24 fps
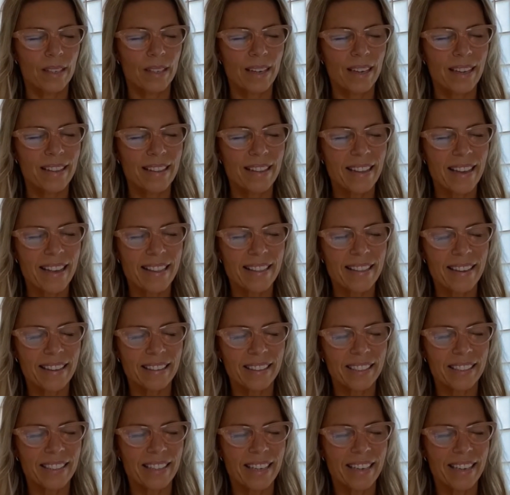And then
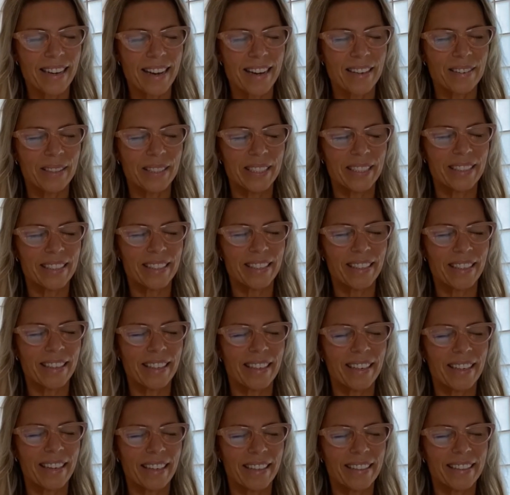they're sent out into the
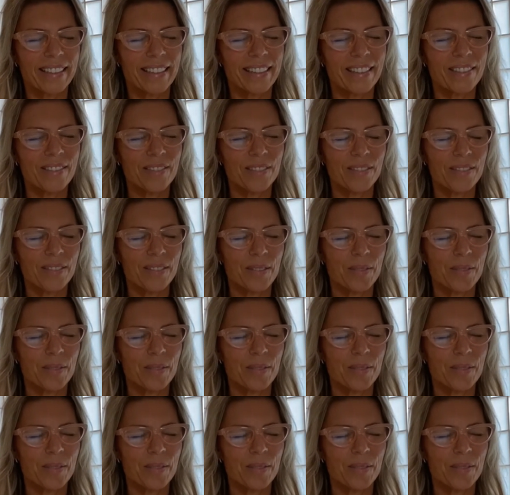collective,